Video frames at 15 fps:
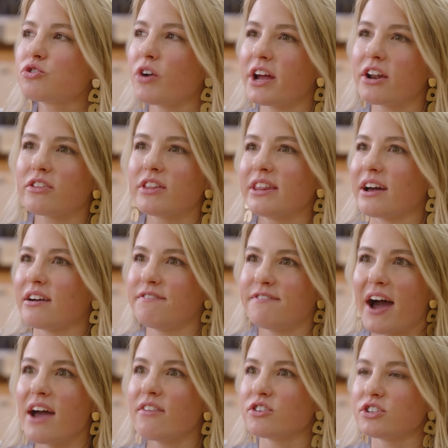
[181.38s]
greater than like a
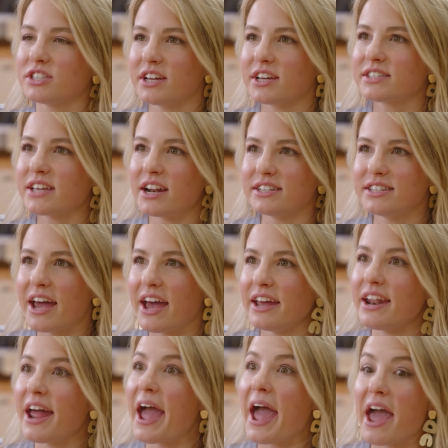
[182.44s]
five or six out of
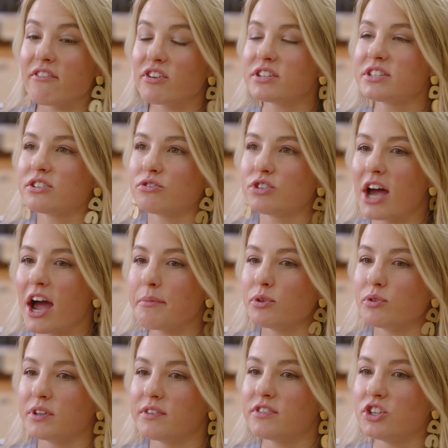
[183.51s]
10 every single time
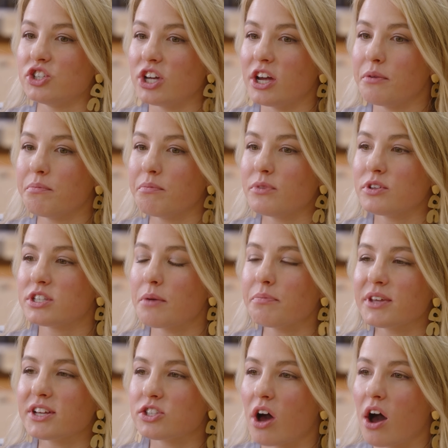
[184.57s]
you leave the gym,
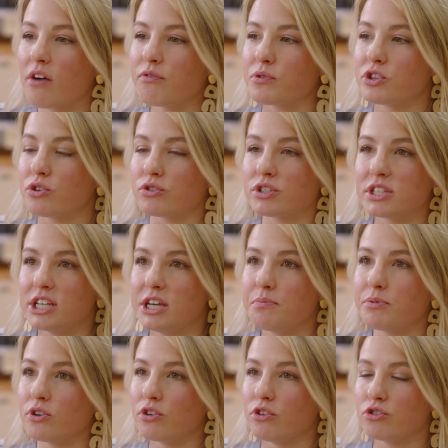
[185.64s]
something's off with your sleep,
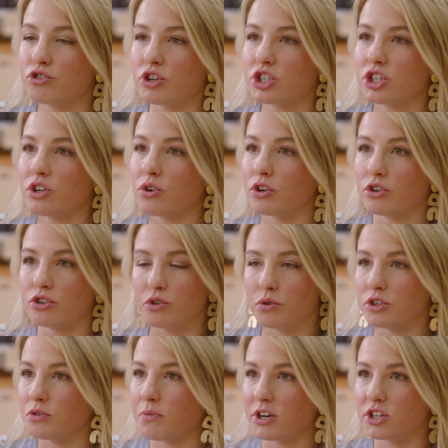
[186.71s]
your nutrition, or you're
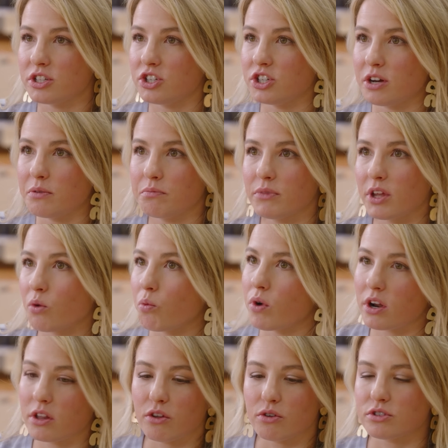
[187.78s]
doing too much in the gym. Like
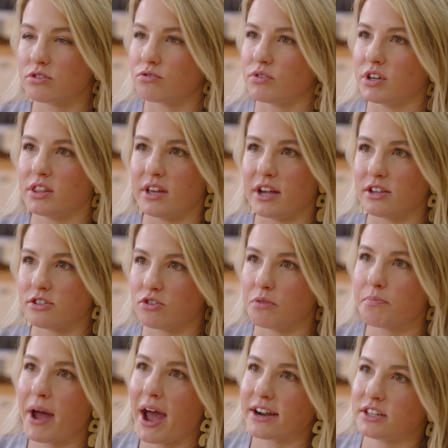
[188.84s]
one of those three things are
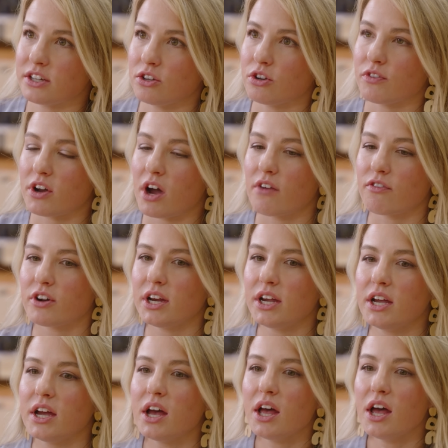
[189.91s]
impacting your recovery.